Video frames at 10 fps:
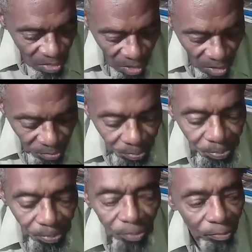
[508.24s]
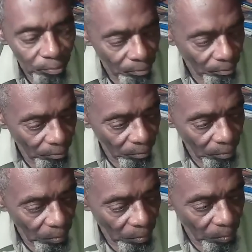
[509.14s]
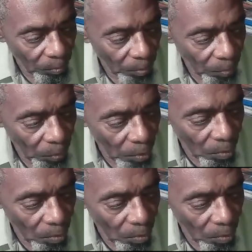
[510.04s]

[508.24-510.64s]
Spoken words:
pay you for going in,